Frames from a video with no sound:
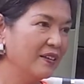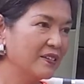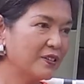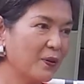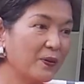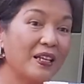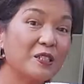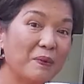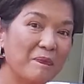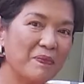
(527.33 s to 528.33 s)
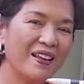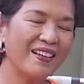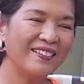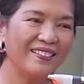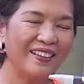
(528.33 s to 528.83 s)
So that's my
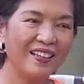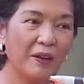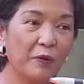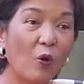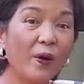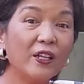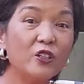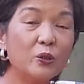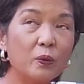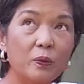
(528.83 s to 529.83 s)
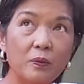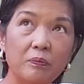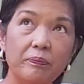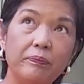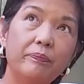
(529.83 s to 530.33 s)
plan, and I'm going to,
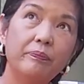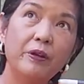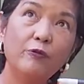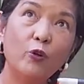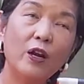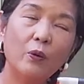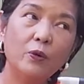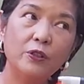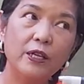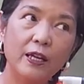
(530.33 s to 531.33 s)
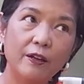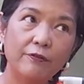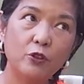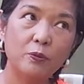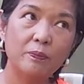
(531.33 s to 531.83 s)
before I would
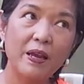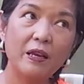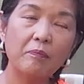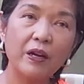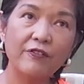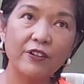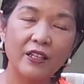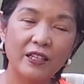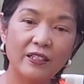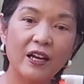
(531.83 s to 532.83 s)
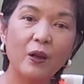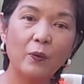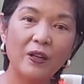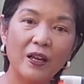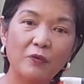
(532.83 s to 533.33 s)
have to make my flight, I
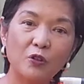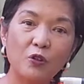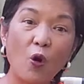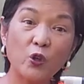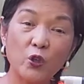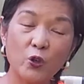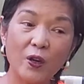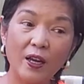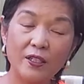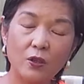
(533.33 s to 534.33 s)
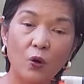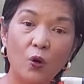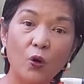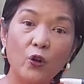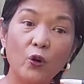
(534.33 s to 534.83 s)
would have to talk to you guys
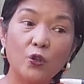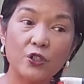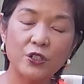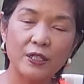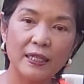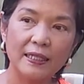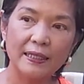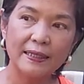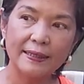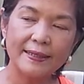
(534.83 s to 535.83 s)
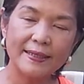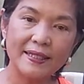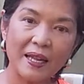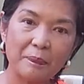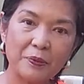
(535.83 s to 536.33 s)
all those
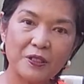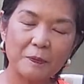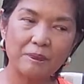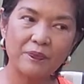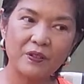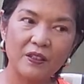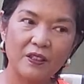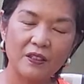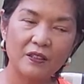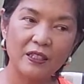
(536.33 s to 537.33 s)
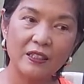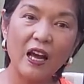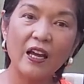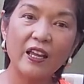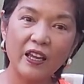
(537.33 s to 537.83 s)
steps that
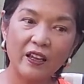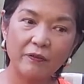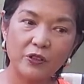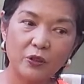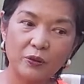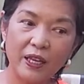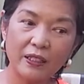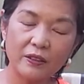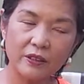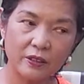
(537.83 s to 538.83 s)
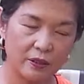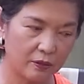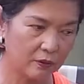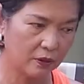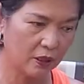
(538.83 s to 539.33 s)
I have to get,
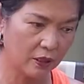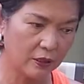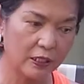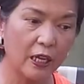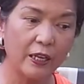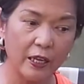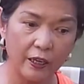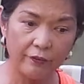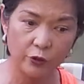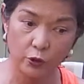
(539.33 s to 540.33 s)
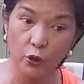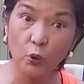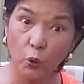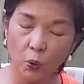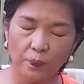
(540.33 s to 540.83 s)
that I have to
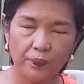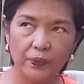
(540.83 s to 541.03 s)
do,